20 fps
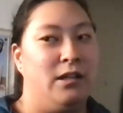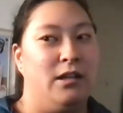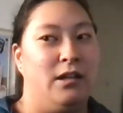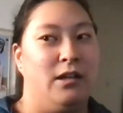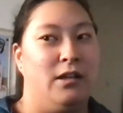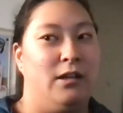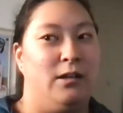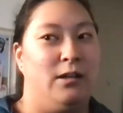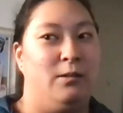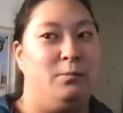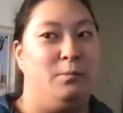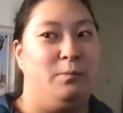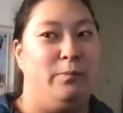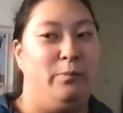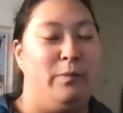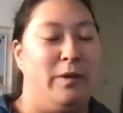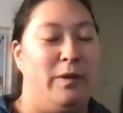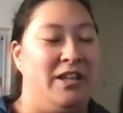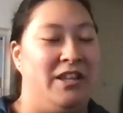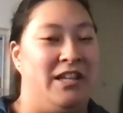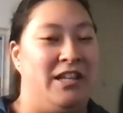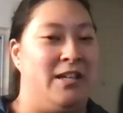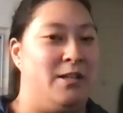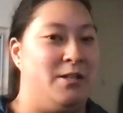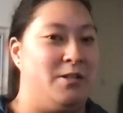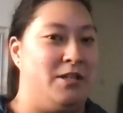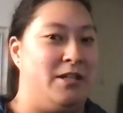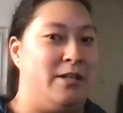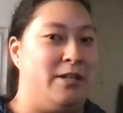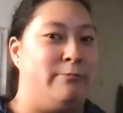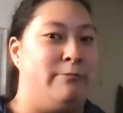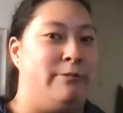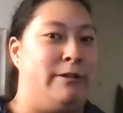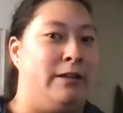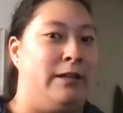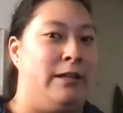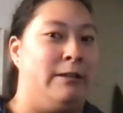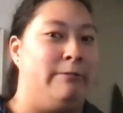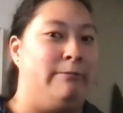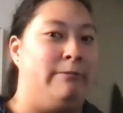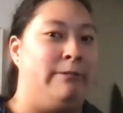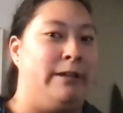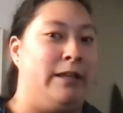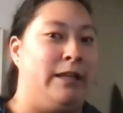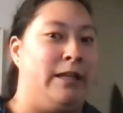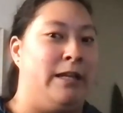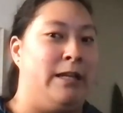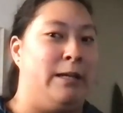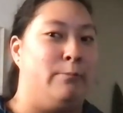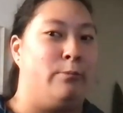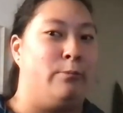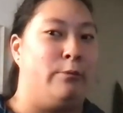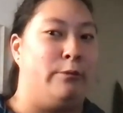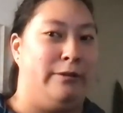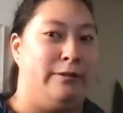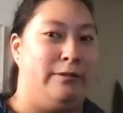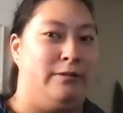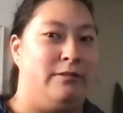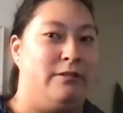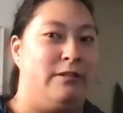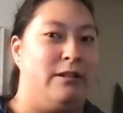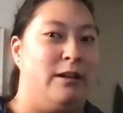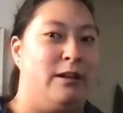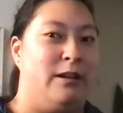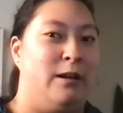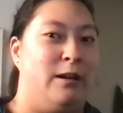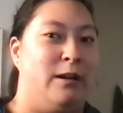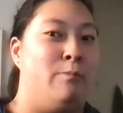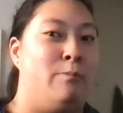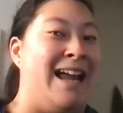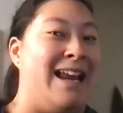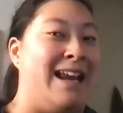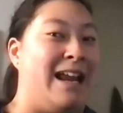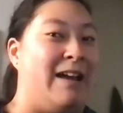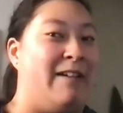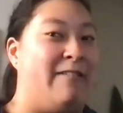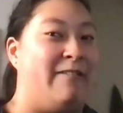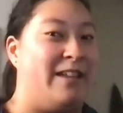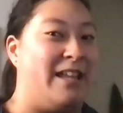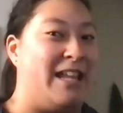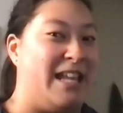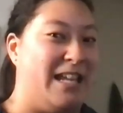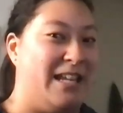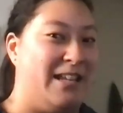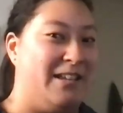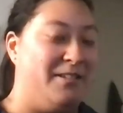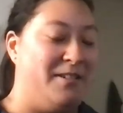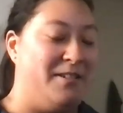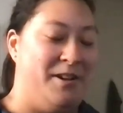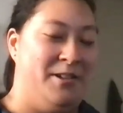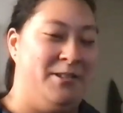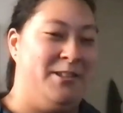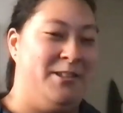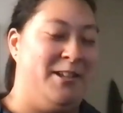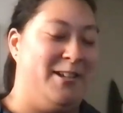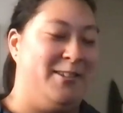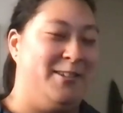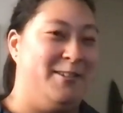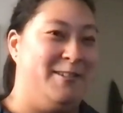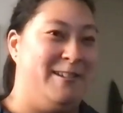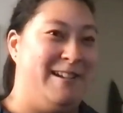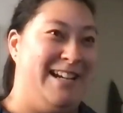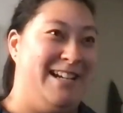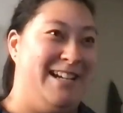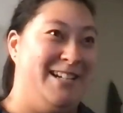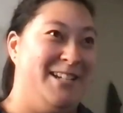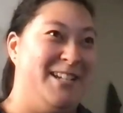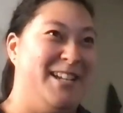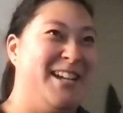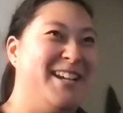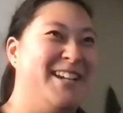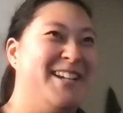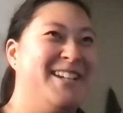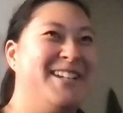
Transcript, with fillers: um I think is like really, really important. A bad advocate, on the other hand,